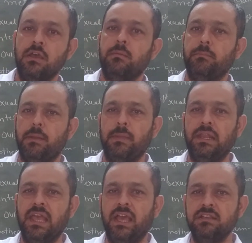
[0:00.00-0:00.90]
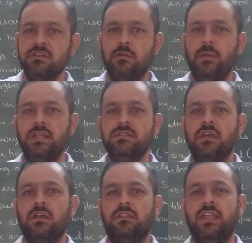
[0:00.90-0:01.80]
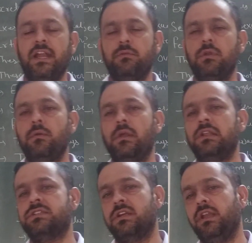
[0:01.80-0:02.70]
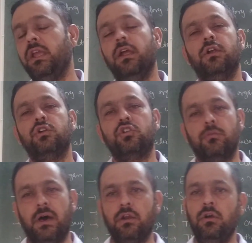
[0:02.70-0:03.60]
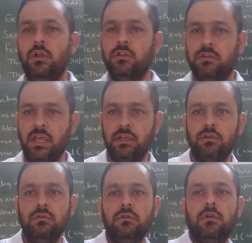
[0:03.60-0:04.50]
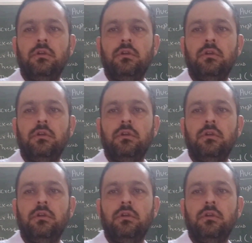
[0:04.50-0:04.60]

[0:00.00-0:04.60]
Mammalia is remains, that we will study tomorrow. Thank you.